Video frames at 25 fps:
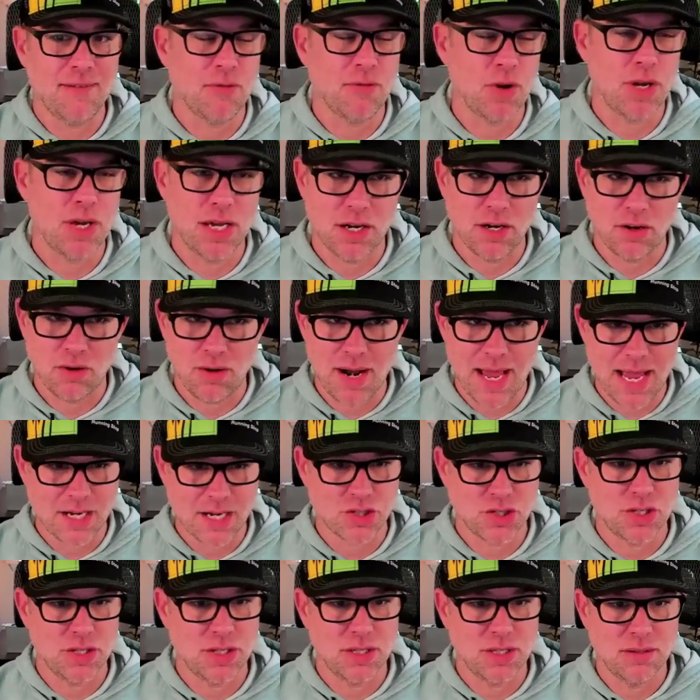every
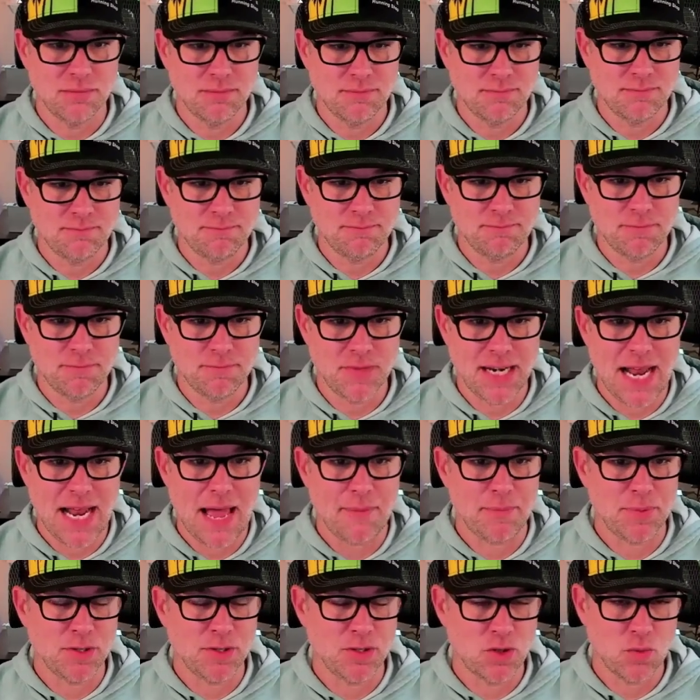interaction that
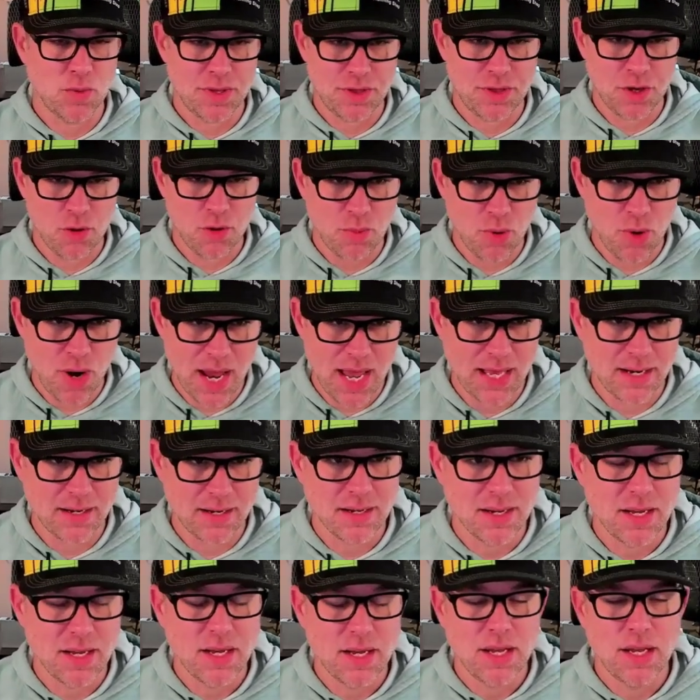happens with your
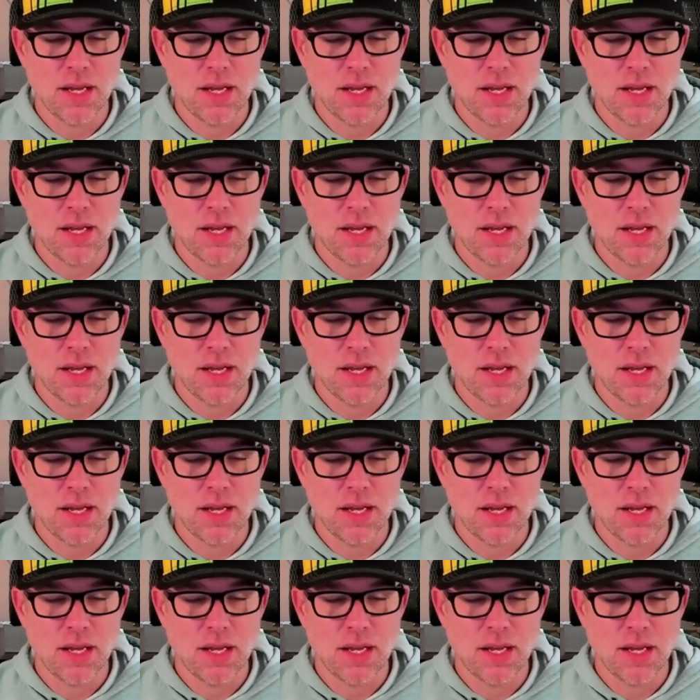brand.